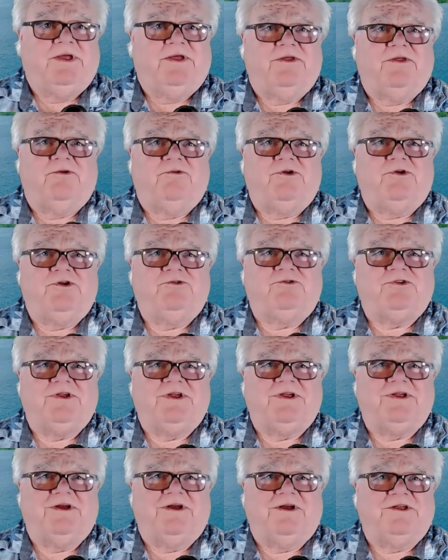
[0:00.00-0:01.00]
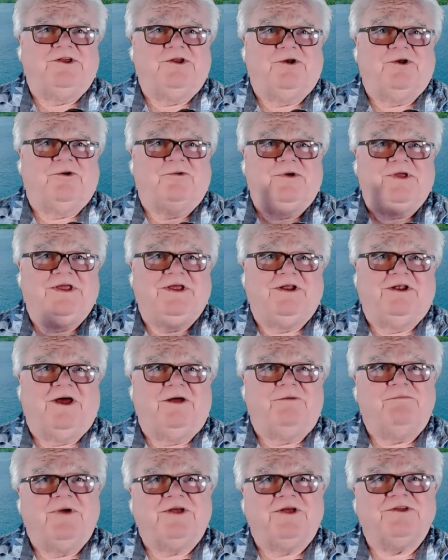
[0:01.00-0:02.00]
They're using,
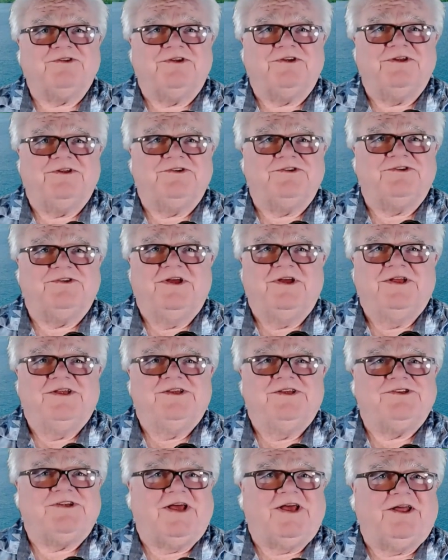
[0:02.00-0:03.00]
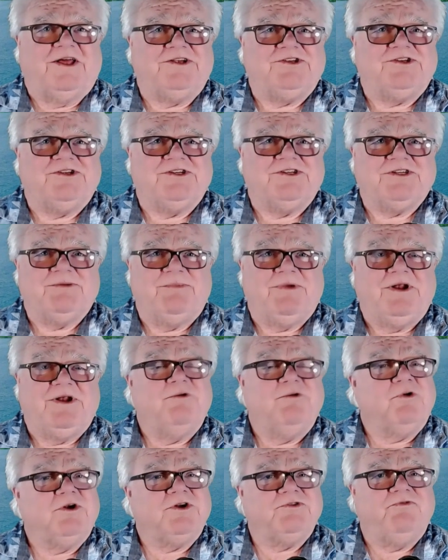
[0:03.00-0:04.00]
Elon Musk's satellite system, and it
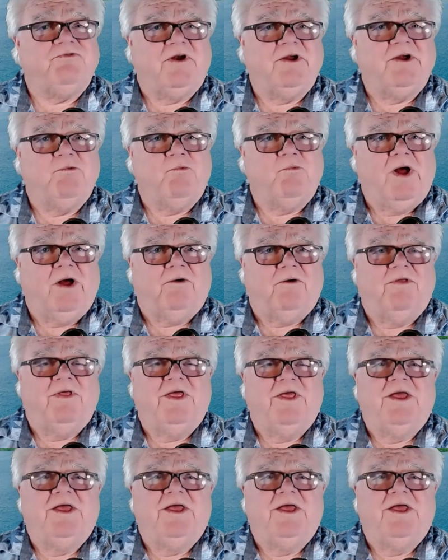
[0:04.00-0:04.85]
works very well.